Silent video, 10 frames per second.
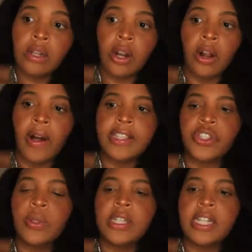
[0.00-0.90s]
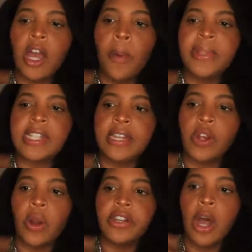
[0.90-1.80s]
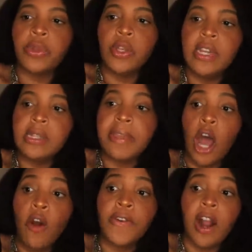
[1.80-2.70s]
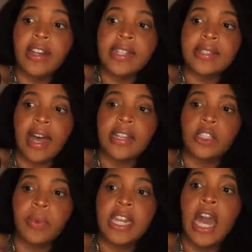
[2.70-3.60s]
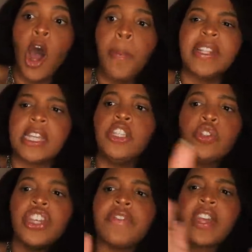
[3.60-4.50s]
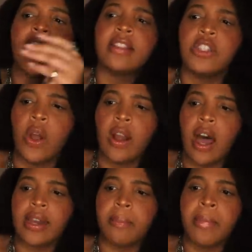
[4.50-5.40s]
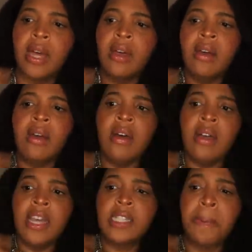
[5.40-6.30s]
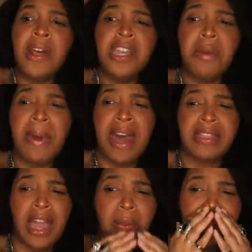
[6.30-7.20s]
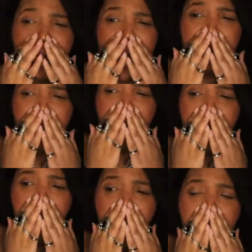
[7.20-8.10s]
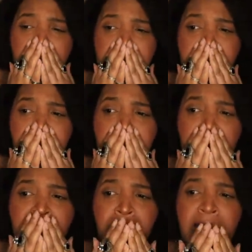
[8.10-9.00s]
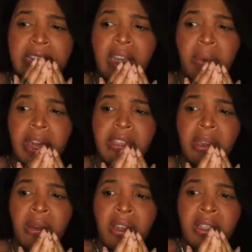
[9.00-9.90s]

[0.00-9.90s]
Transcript: Girl, as soon as he opens that door, no, you need to be over on his side. So when he opens it, you should have kicked the door on him. He's putting you back there with Michael. He's putting Michael back there with you.